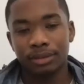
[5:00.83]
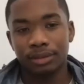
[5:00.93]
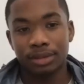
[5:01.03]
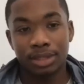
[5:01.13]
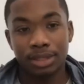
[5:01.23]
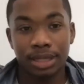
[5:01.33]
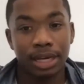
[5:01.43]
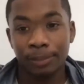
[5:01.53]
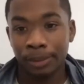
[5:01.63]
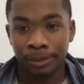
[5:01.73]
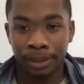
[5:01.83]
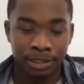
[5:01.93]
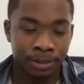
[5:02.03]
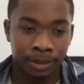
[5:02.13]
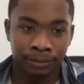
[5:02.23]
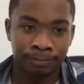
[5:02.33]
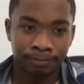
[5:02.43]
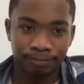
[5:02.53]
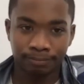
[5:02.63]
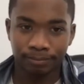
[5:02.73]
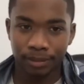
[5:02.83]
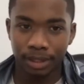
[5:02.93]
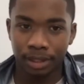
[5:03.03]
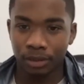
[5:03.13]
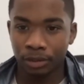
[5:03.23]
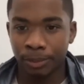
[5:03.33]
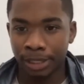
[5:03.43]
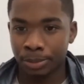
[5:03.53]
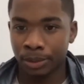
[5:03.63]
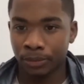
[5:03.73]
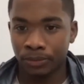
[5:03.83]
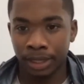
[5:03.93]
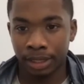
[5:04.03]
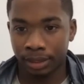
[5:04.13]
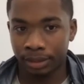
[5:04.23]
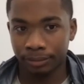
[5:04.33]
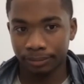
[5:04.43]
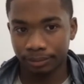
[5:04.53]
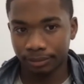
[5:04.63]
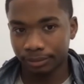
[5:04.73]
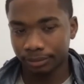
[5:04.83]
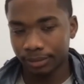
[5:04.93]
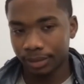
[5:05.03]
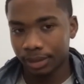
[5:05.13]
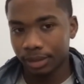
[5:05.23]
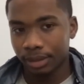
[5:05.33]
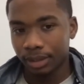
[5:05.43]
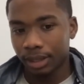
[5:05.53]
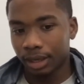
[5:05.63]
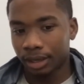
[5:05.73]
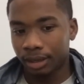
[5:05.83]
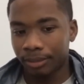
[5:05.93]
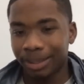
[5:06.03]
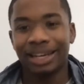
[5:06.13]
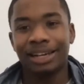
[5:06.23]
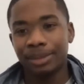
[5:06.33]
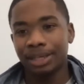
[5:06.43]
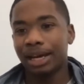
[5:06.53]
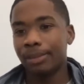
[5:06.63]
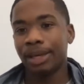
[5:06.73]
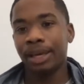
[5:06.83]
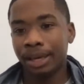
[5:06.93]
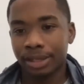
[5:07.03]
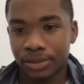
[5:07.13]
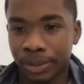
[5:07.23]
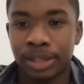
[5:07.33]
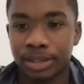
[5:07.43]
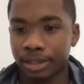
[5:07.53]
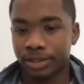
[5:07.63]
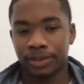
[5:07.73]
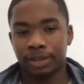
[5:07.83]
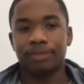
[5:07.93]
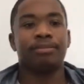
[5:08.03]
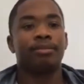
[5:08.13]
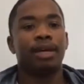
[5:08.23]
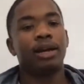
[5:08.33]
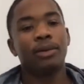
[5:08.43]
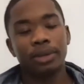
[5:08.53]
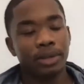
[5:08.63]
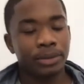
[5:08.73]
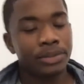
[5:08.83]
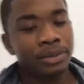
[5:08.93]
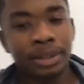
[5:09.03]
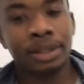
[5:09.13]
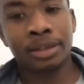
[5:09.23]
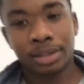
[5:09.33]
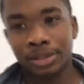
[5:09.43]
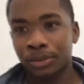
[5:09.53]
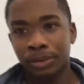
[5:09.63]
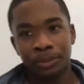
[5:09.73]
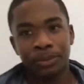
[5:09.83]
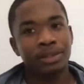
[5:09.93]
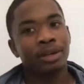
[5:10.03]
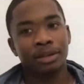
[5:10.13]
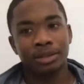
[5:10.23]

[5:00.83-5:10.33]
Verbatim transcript: since I play baseball and you're a baseball fan, um, and I'm a, I'm an ex-Red Sox fan. I don't want to go into it right now because we will be talking